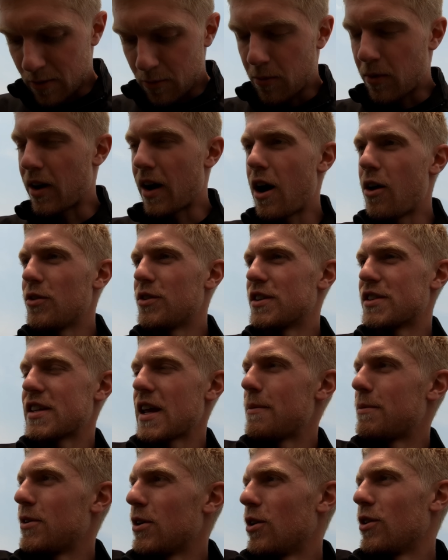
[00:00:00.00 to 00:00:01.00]
well, I'll just
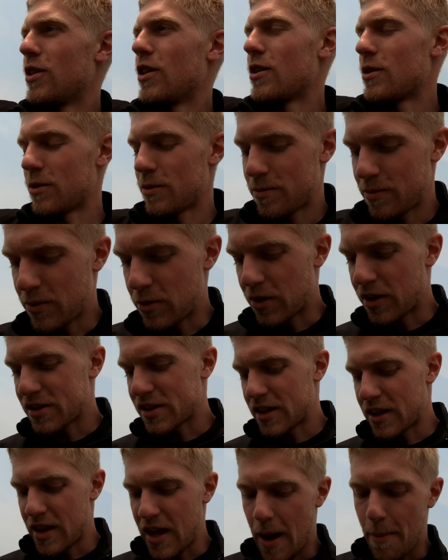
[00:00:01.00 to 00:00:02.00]
empty all the other units
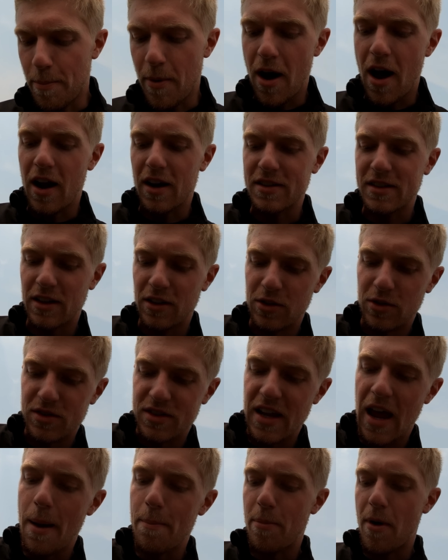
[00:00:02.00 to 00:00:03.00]
into that box and I'll use
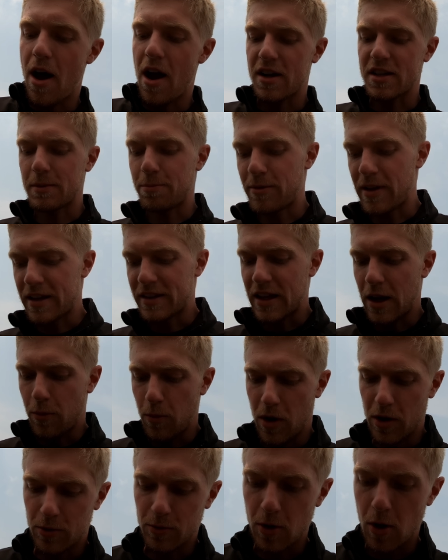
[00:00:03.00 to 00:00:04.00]
that box to plant that
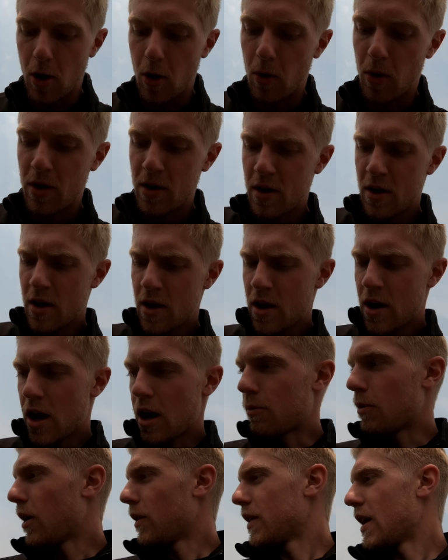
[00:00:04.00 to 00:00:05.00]
one row
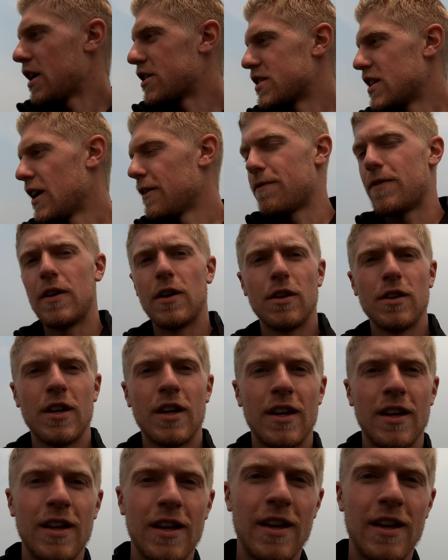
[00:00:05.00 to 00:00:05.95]
around the edge of that field.